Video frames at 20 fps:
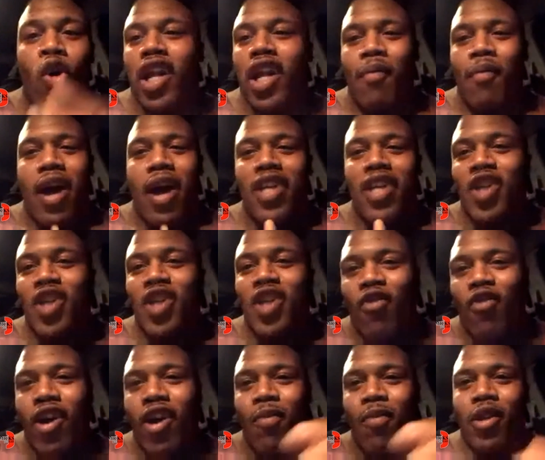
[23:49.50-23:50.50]
when I'm oiling
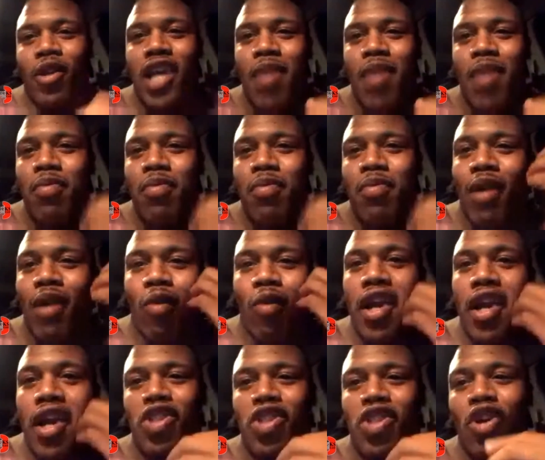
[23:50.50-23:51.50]
myself up or taping
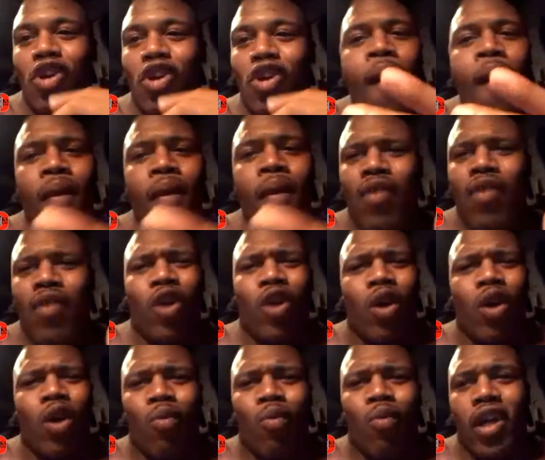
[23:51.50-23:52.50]
my wrist, or
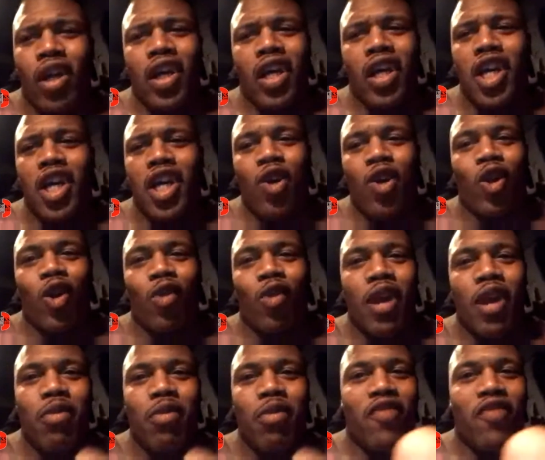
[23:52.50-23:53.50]
whether I'm working heel
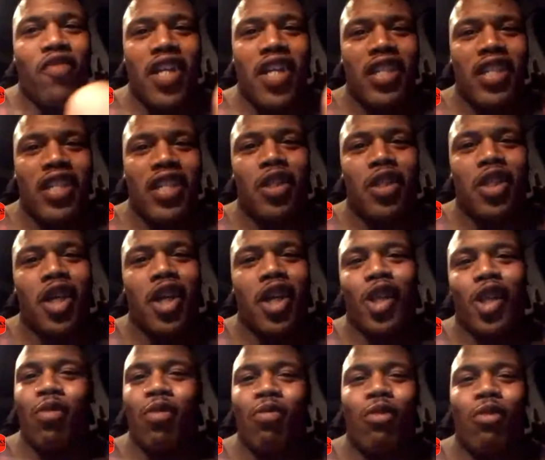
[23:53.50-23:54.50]
or baby face in that
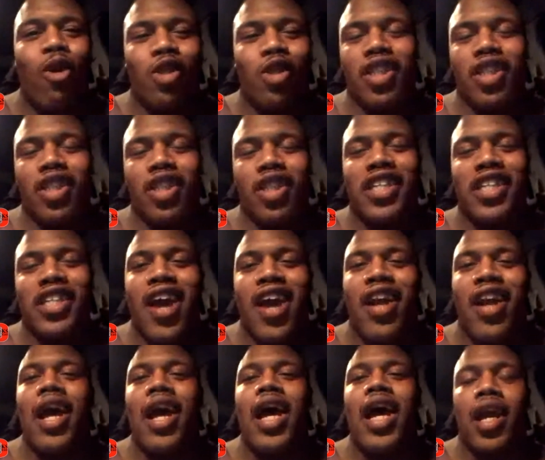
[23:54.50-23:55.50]
particular promotion, it's kind
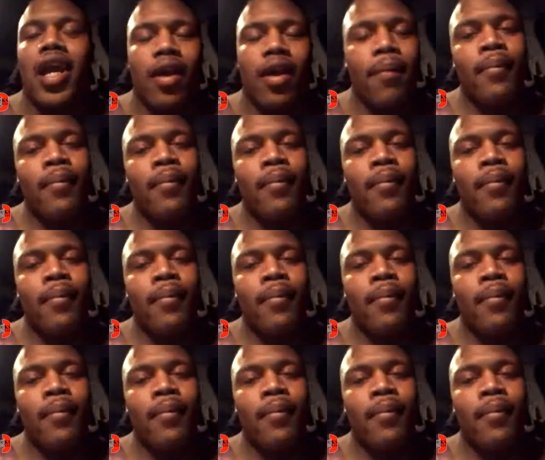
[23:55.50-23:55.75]
of like,